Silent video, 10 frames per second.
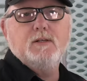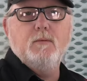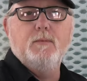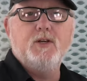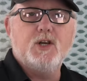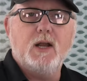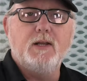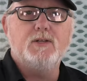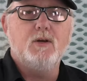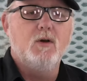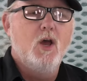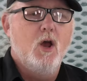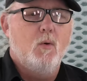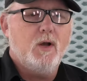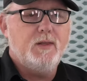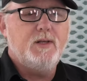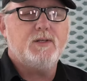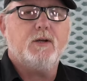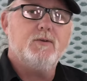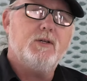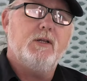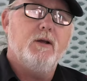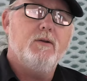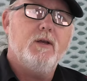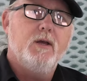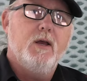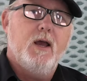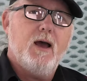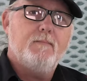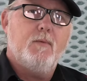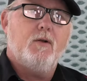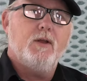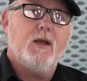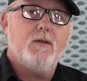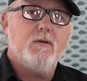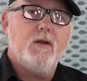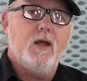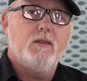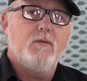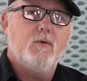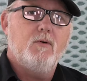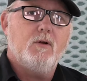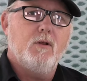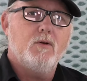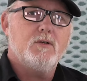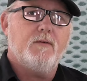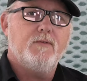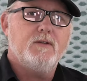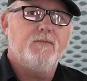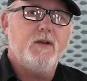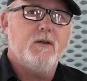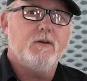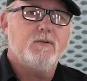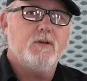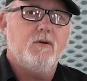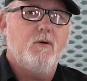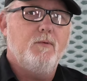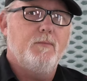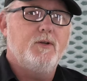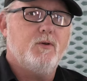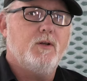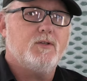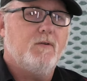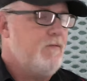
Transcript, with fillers: except it'll be shiny. So we'll get these suckers cleared, have them all together, and then we'll close off this video. So hope you've been it so